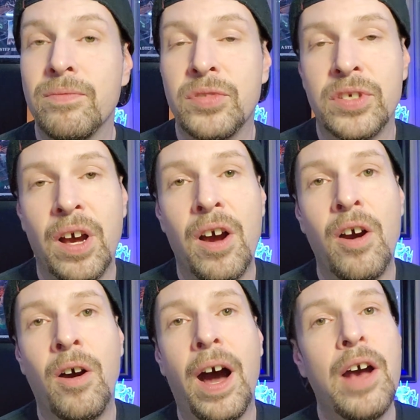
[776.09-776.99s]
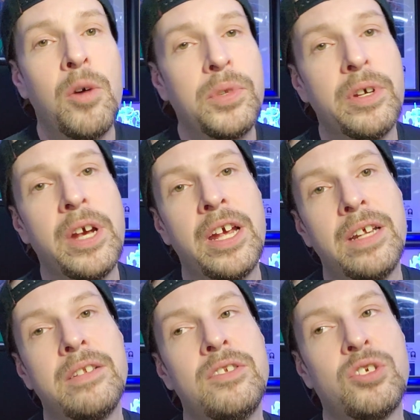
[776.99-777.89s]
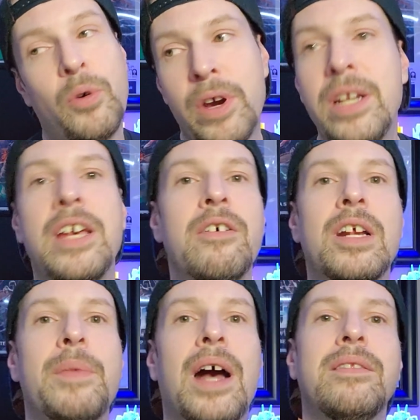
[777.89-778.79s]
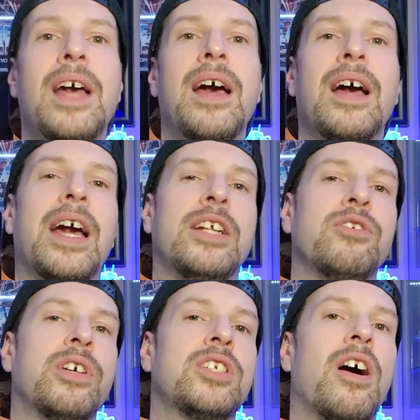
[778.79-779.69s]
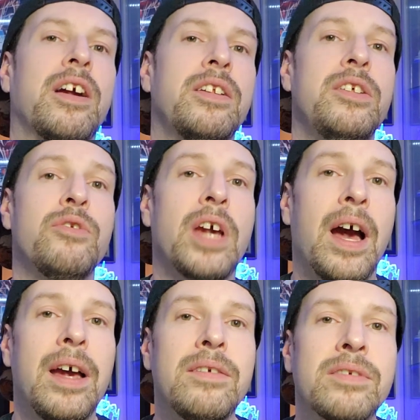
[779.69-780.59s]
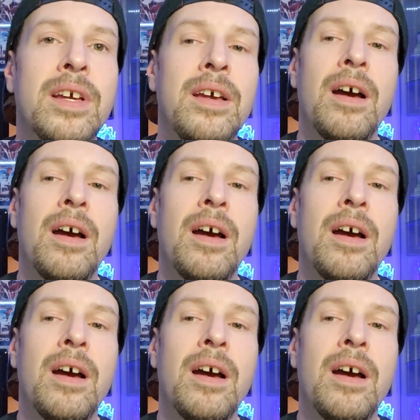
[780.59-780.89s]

So I hope you enjoyed hearing about that. I enjoyed talking to you guys.